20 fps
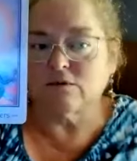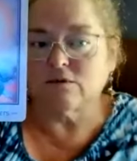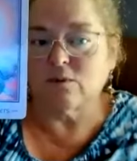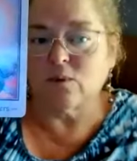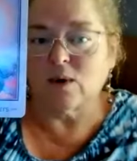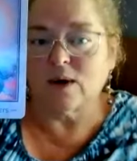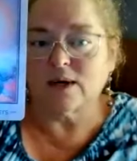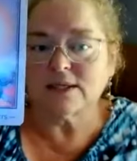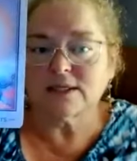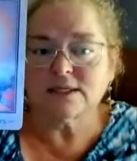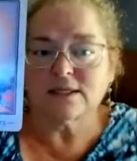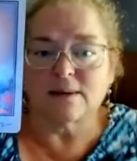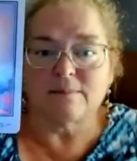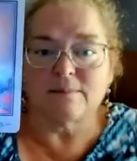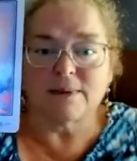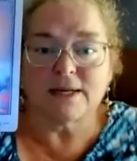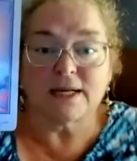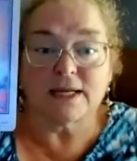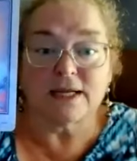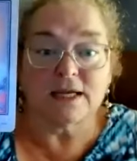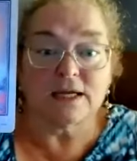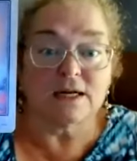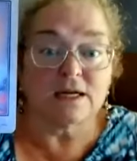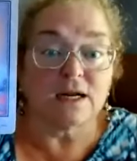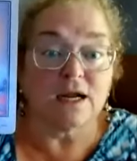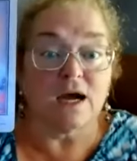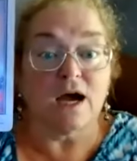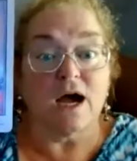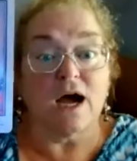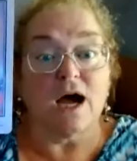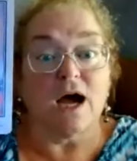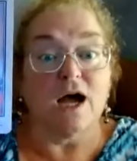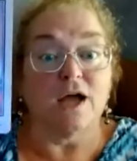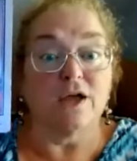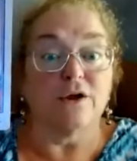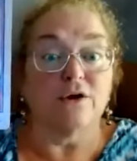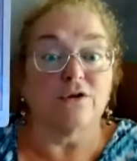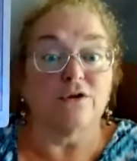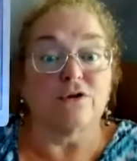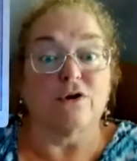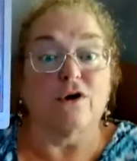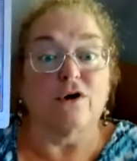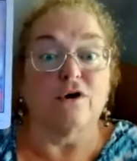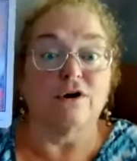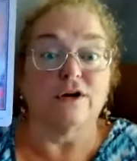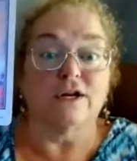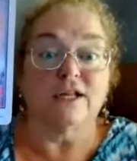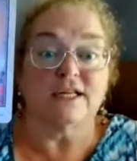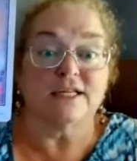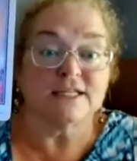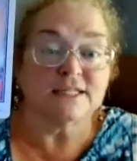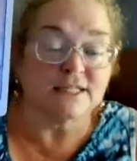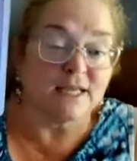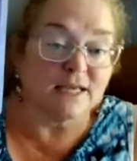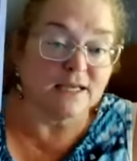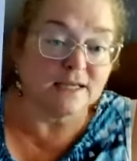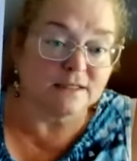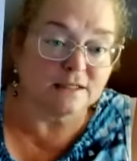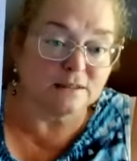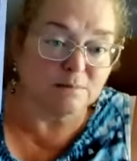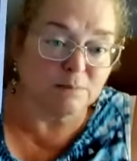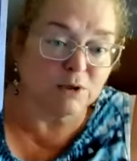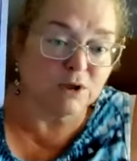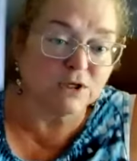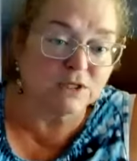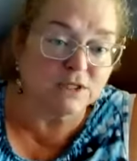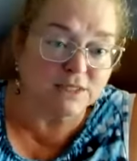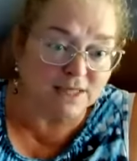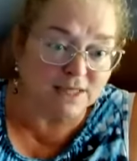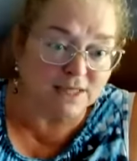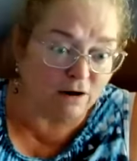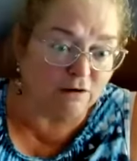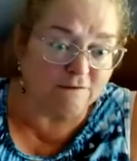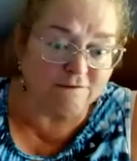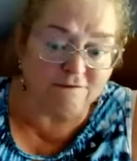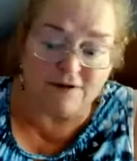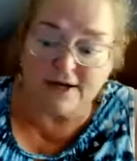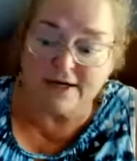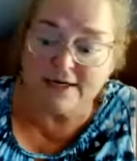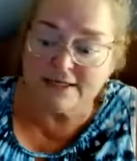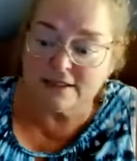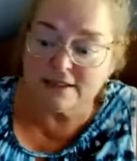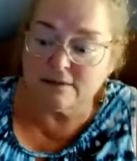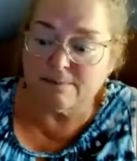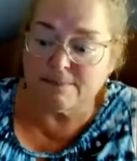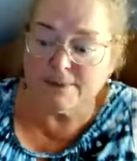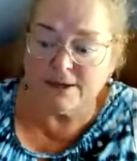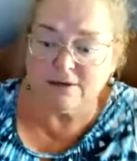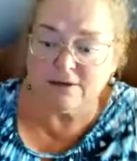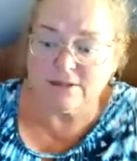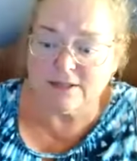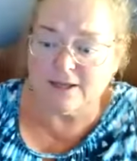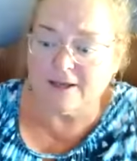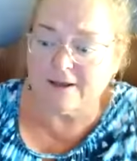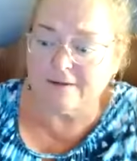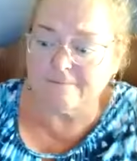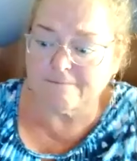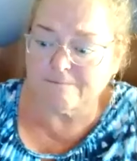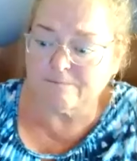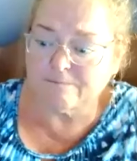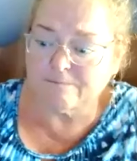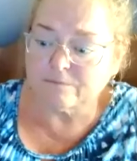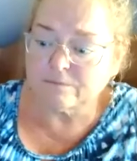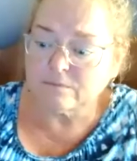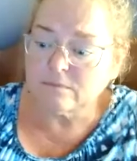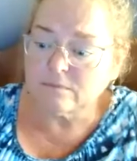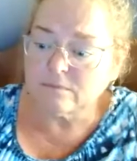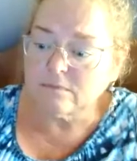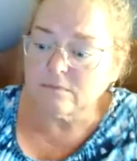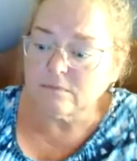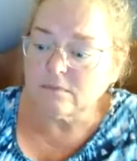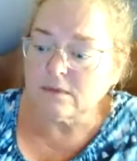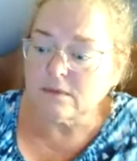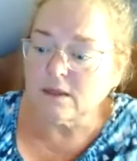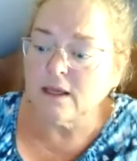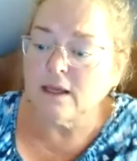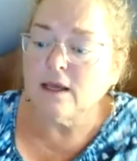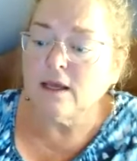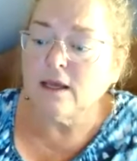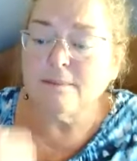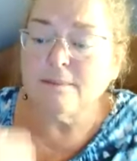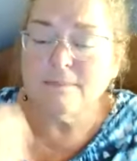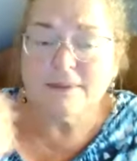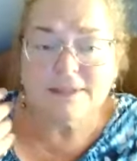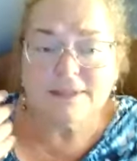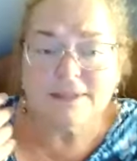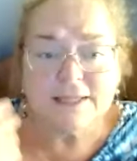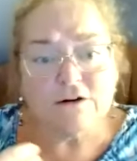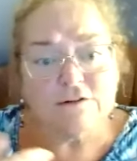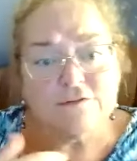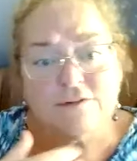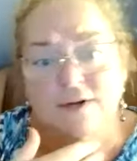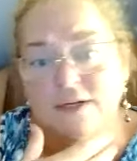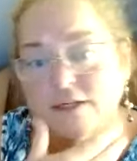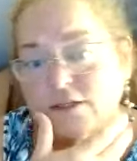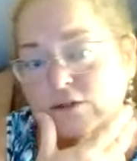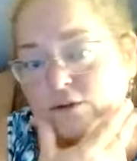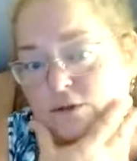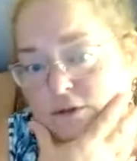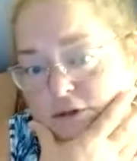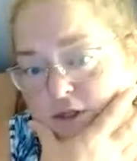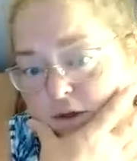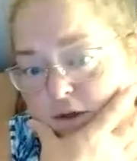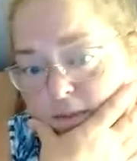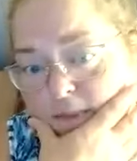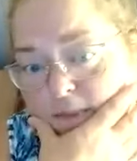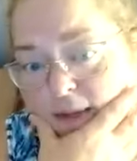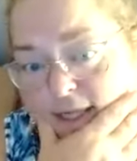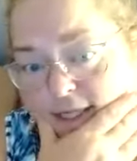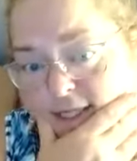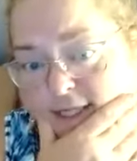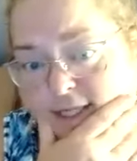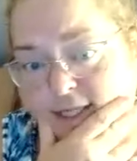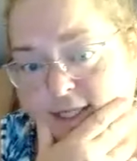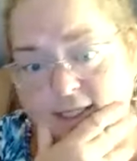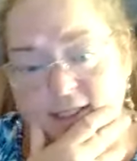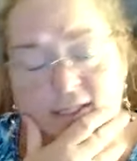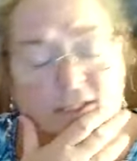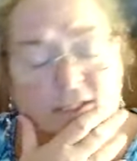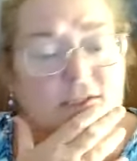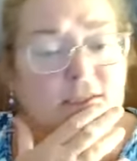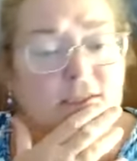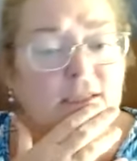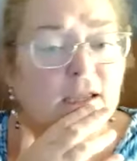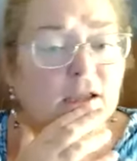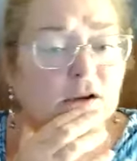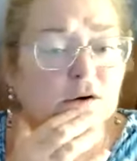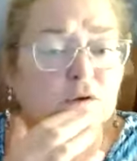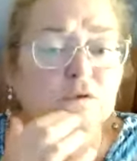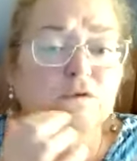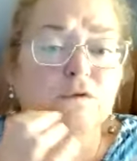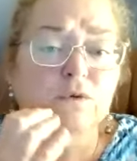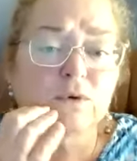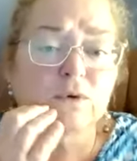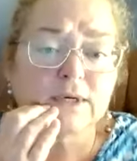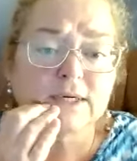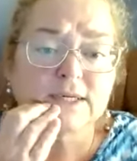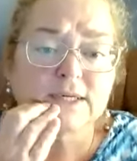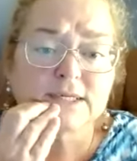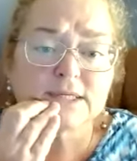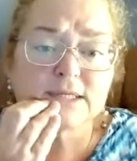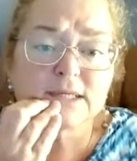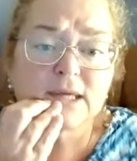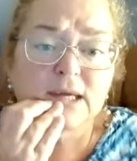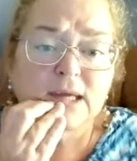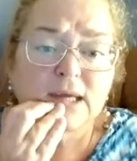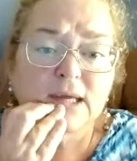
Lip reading: of what somebody in high authority says, because the Hierophant is about that. But the Hierophant is also about listening to the inner voice.